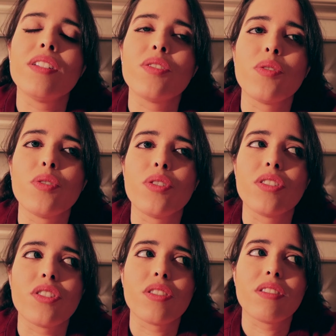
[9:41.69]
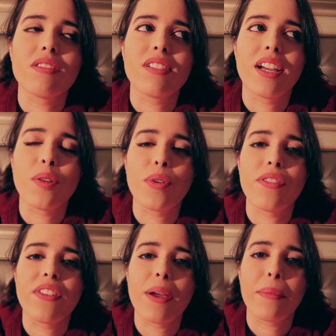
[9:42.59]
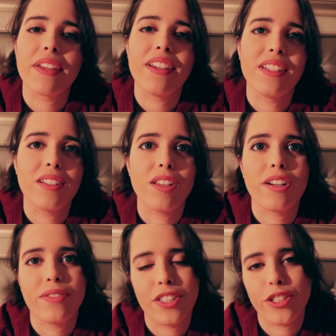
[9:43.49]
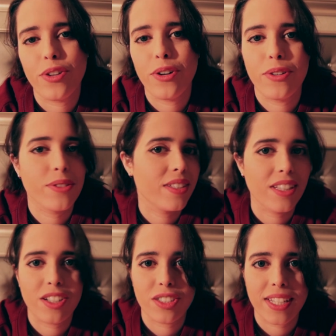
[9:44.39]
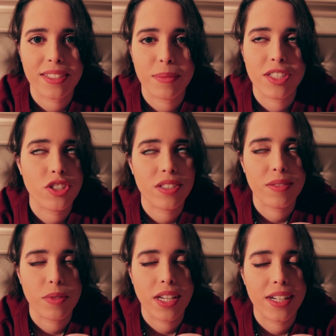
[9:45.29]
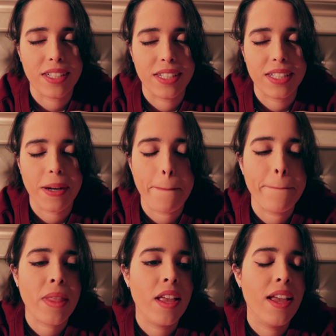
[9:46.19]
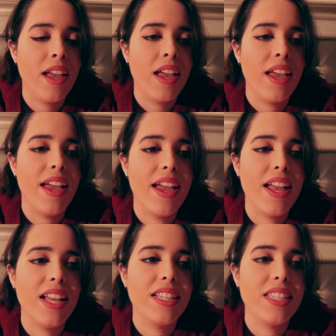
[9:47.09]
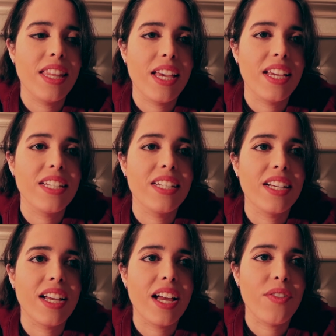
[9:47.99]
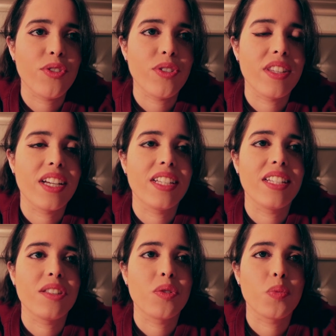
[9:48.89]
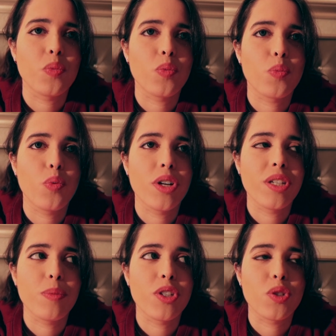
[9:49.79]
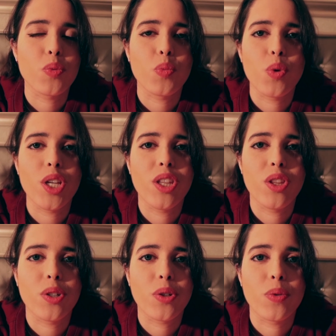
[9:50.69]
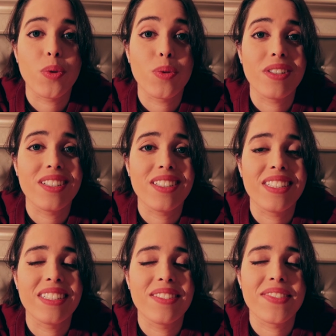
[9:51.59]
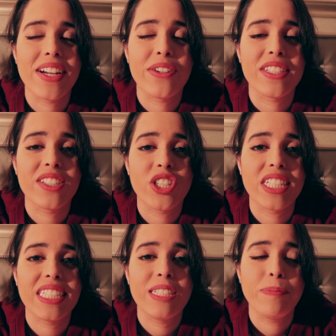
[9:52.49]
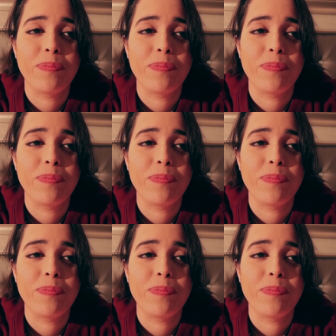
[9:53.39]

So you're just kind of with the family, and a lot of video calls and a lot of text messages and yada yada yada. And then after that, that's pretty much when the coronavirus started.